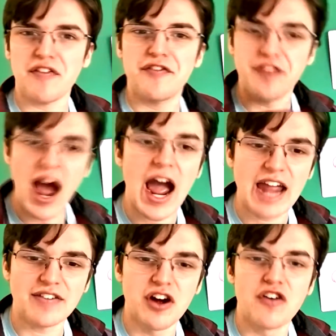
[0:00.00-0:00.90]

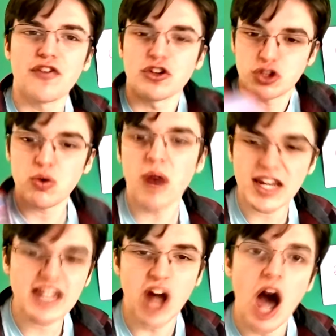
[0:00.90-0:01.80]
5 for
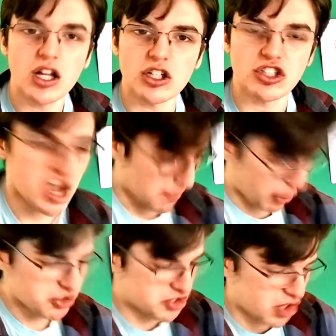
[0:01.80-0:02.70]
$20.
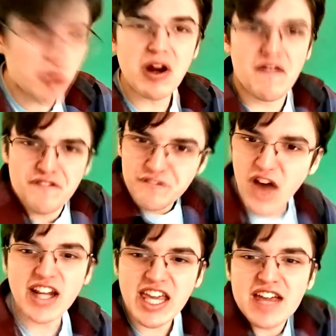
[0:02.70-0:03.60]
Persona
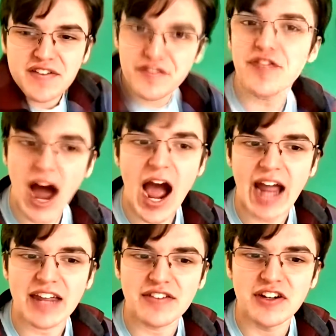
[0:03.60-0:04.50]
fucking
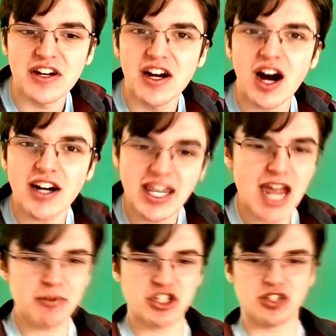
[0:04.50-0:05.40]
5. A
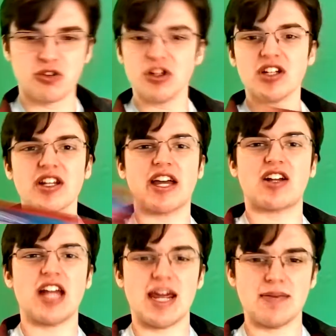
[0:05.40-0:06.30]
game which is critically
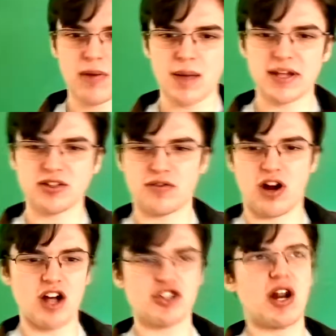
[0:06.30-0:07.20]
acclaimed, probably has over
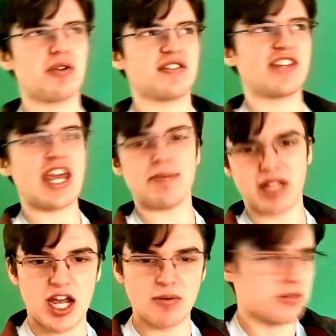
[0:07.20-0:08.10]
100 hours of
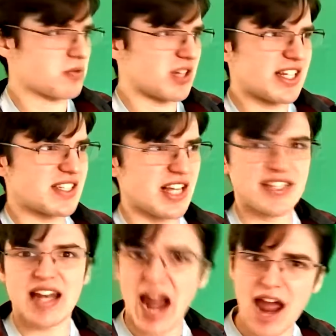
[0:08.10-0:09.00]
gameplay, and was released less
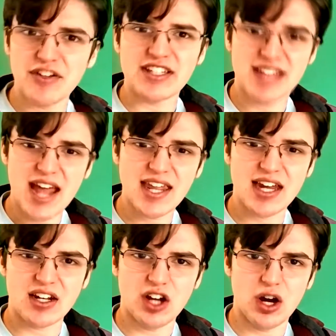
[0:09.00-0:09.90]
than half a
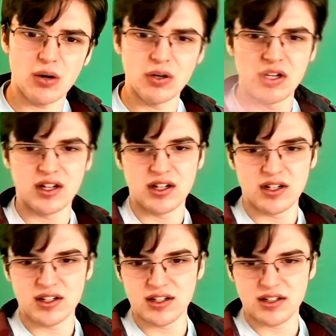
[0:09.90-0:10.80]
decade ago.
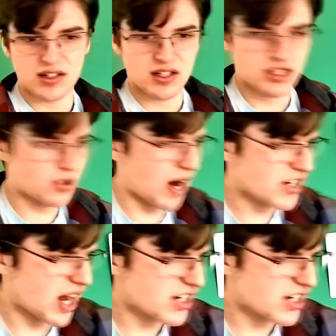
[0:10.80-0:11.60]
So I